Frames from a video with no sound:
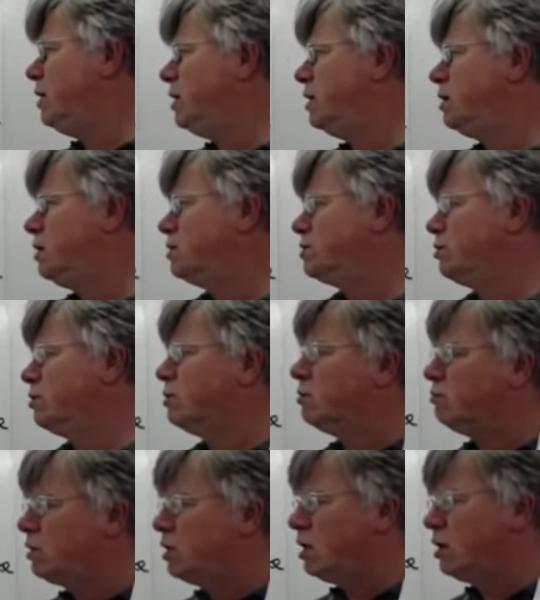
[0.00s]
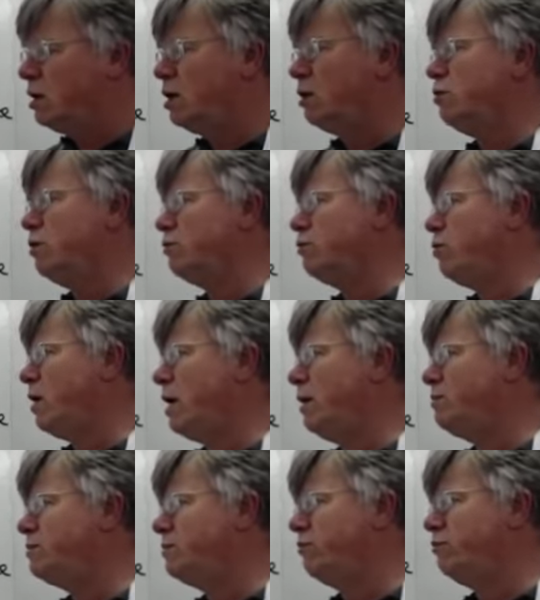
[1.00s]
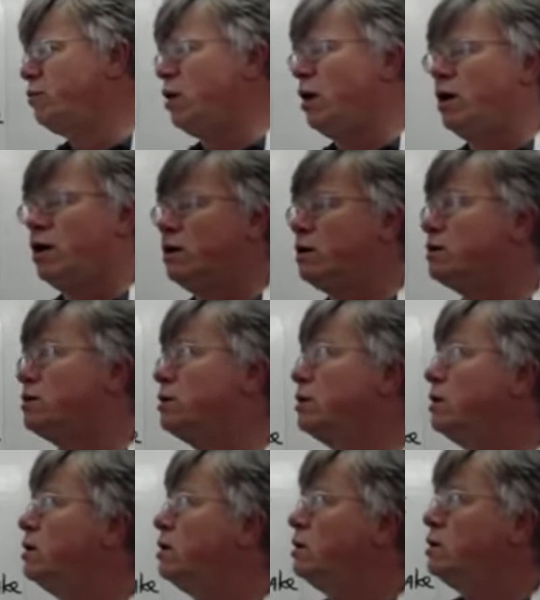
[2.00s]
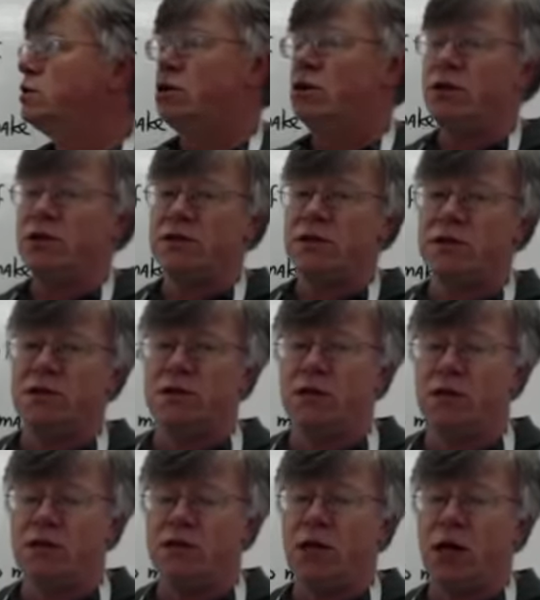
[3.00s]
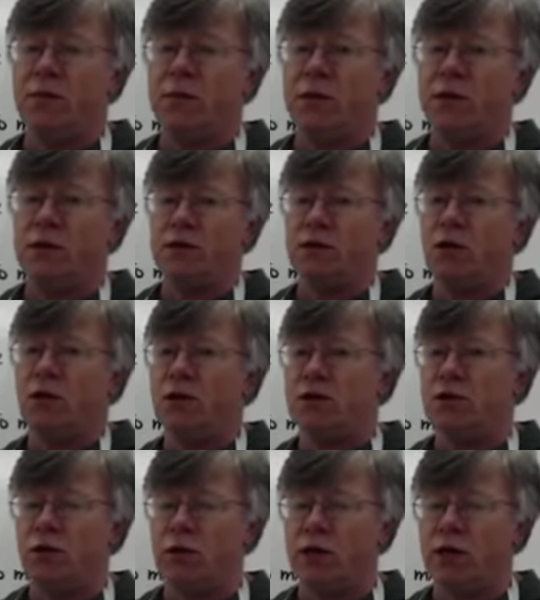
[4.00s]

to make a certain number of grams of product? So this topic is called